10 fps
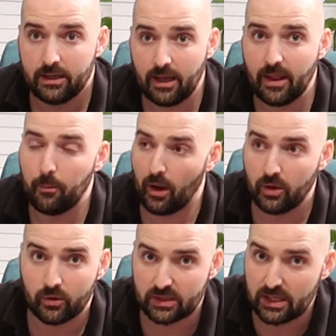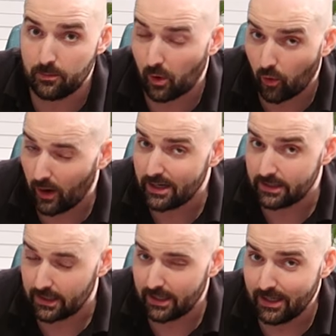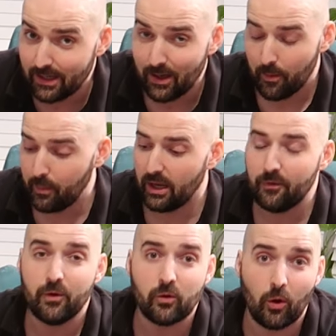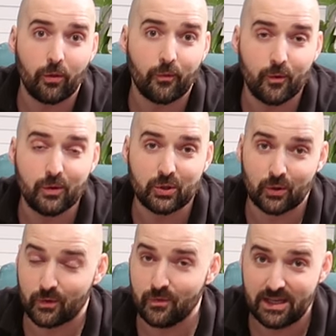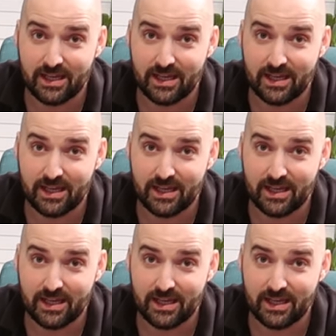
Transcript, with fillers: Now that might not seem crazy, but if you've gone through the sort of